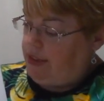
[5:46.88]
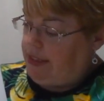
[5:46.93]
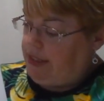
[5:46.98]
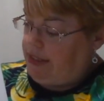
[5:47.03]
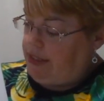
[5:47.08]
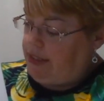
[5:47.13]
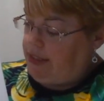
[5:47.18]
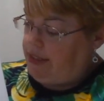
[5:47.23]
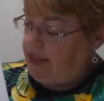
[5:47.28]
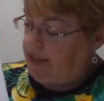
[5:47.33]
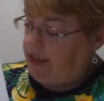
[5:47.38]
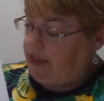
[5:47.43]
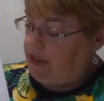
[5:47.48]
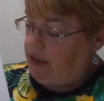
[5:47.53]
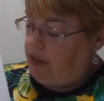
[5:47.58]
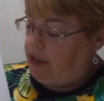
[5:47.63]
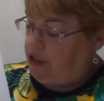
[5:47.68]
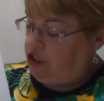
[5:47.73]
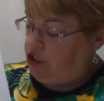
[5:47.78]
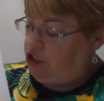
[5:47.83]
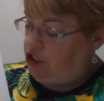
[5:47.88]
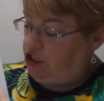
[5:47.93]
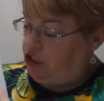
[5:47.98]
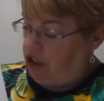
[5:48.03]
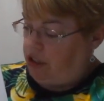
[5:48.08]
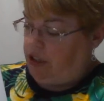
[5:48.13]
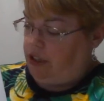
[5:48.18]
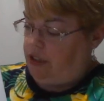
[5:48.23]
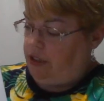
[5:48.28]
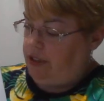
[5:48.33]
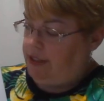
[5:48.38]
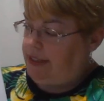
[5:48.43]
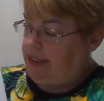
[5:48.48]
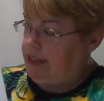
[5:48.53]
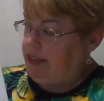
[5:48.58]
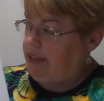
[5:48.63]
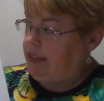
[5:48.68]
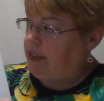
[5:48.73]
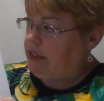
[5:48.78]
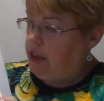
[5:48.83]
Discussion.
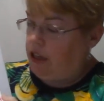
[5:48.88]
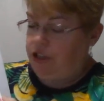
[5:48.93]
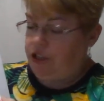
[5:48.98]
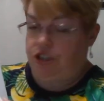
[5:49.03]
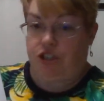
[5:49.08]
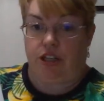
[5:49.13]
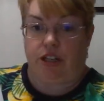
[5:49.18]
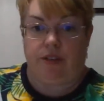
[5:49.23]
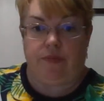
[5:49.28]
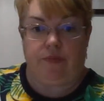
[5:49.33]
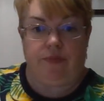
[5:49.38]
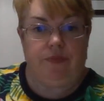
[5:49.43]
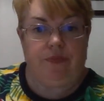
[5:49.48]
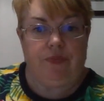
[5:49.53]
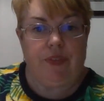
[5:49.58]
Discussion.